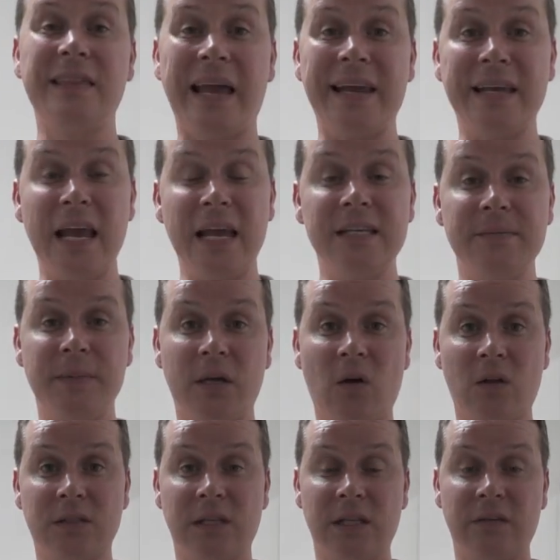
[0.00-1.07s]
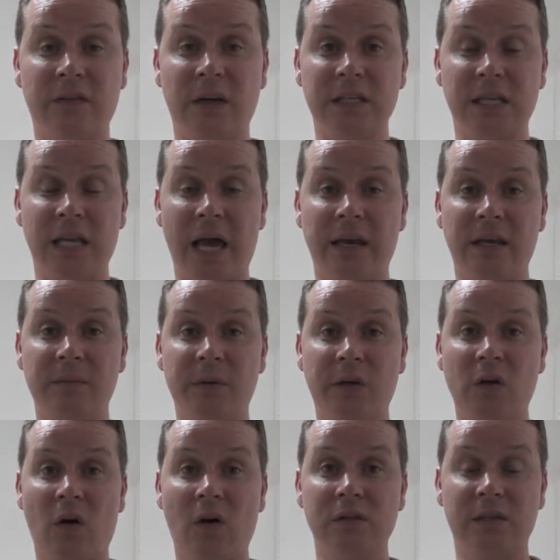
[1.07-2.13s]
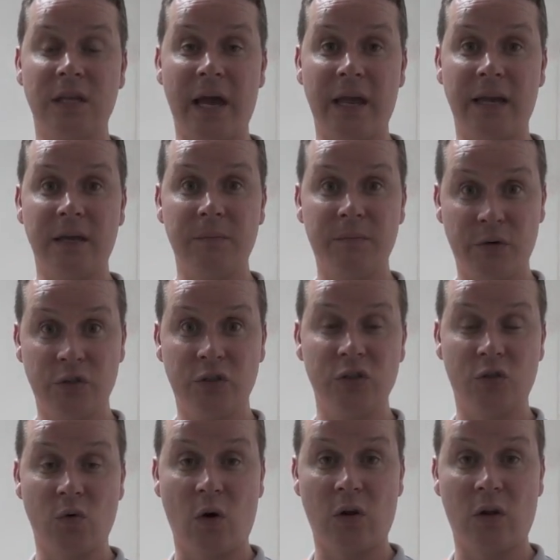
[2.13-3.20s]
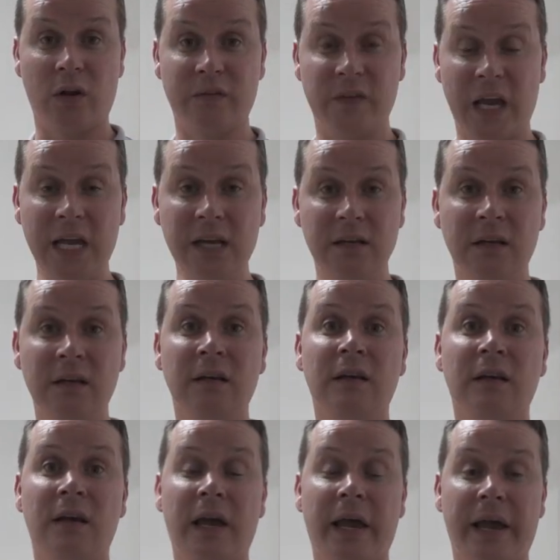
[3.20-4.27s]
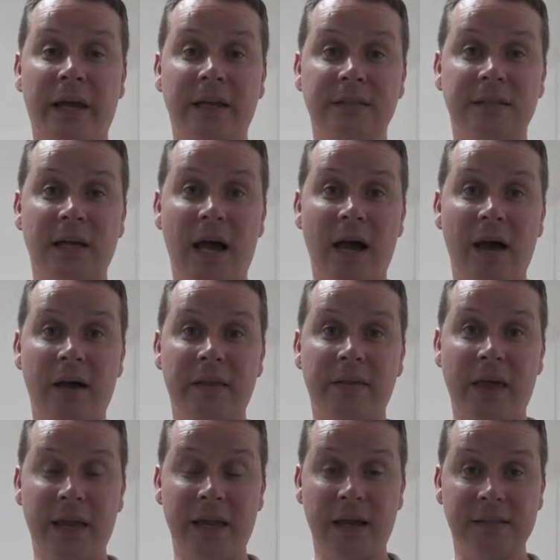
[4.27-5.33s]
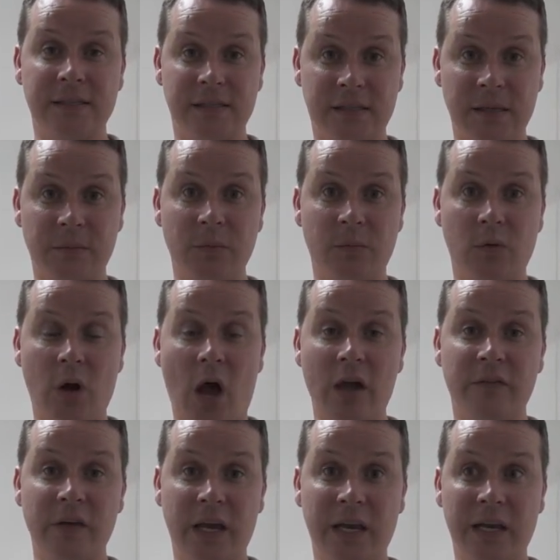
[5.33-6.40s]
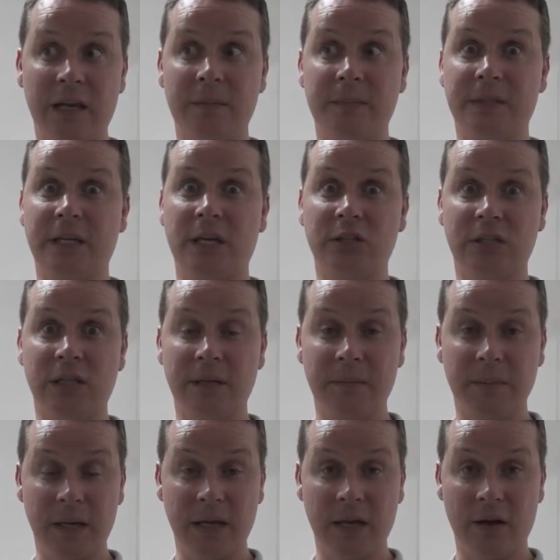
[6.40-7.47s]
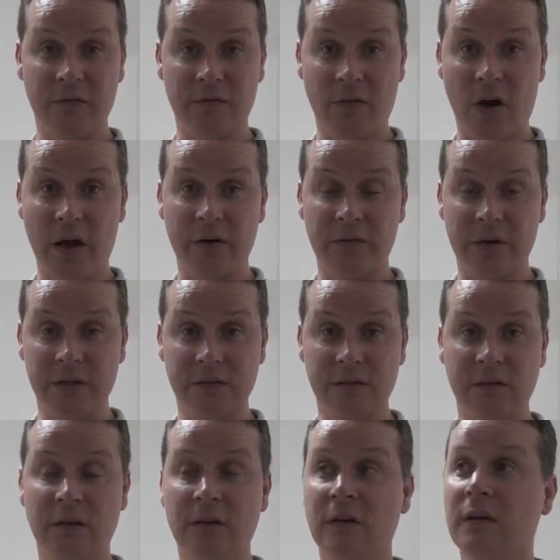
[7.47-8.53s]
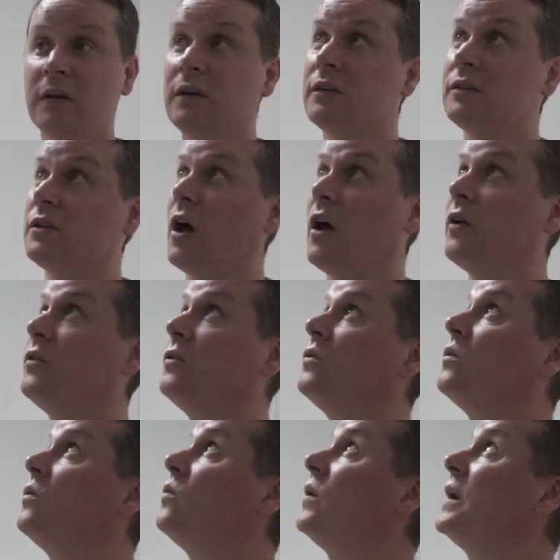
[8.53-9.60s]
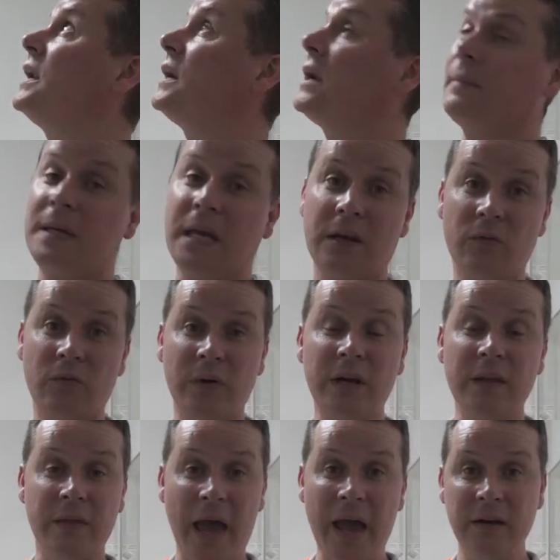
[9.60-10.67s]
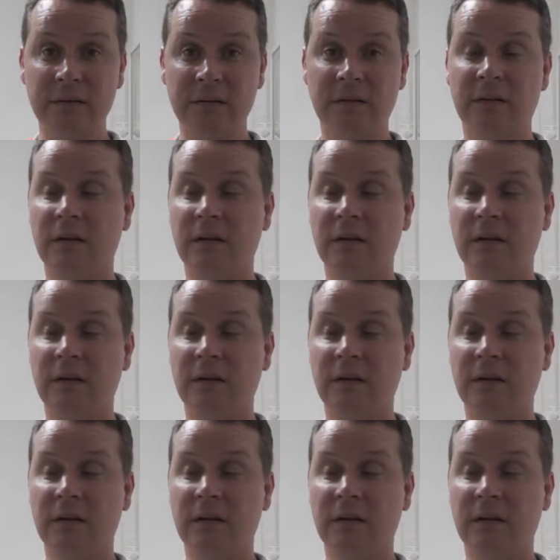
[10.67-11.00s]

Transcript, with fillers: They need to be constantly ventilated because they produce quite a lot of heat and uh, they are susceptible to overheating and potentially be a fire risk. So we ended up getting rid of that